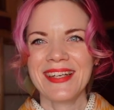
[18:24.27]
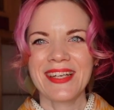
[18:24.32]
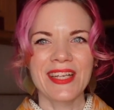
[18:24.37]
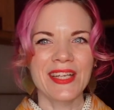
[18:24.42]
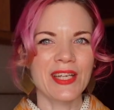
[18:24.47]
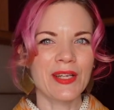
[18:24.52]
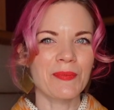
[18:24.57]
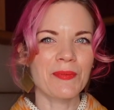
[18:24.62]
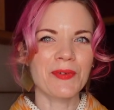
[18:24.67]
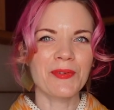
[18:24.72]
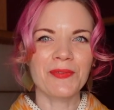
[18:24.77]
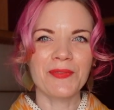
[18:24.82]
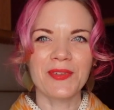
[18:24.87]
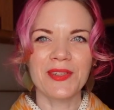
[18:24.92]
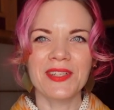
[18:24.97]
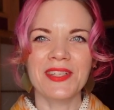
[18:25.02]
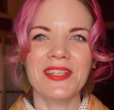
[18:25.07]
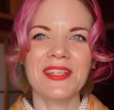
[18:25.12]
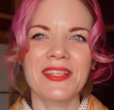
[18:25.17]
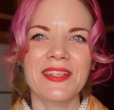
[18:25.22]
and I'm not
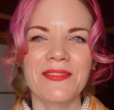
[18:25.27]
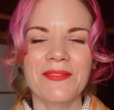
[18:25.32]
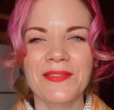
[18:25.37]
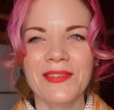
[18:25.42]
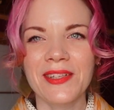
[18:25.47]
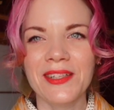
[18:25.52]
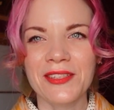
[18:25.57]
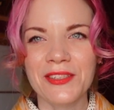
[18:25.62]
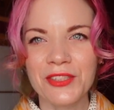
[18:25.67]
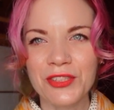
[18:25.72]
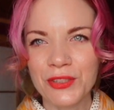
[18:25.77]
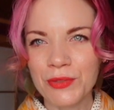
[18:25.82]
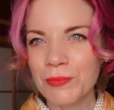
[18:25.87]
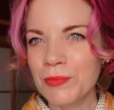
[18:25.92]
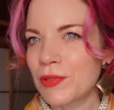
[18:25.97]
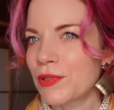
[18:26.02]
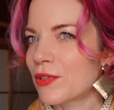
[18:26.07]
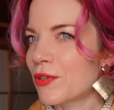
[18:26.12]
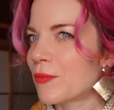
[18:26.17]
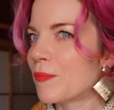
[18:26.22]
really willing to
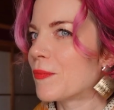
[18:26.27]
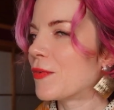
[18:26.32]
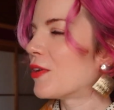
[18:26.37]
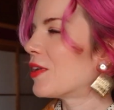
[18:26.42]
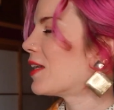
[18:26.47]
pull up more